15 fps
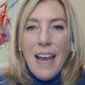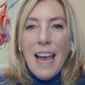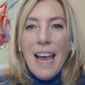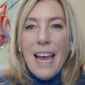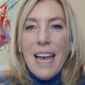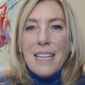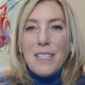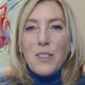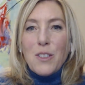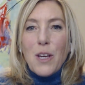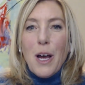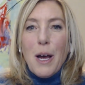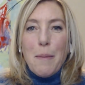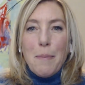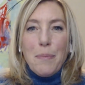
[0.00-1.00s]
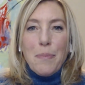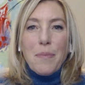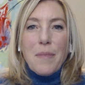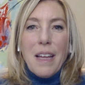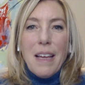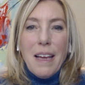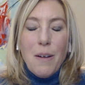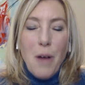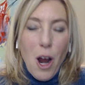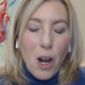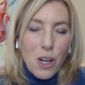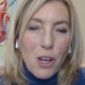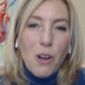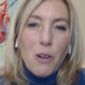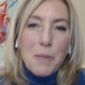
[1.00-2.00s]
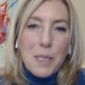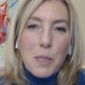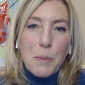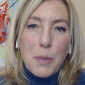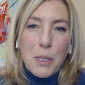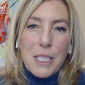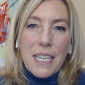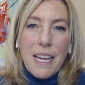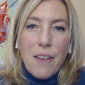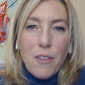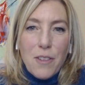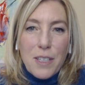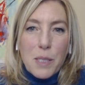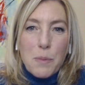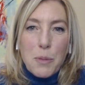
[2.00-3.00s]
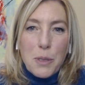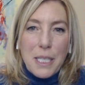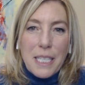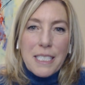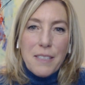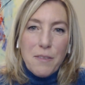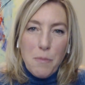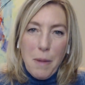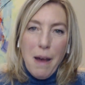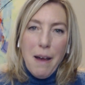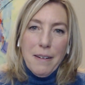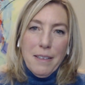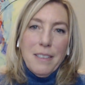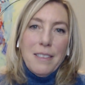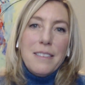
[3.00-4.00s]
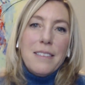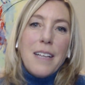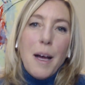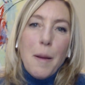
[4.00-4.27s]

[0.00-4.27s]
And our goal was to put together this predictive model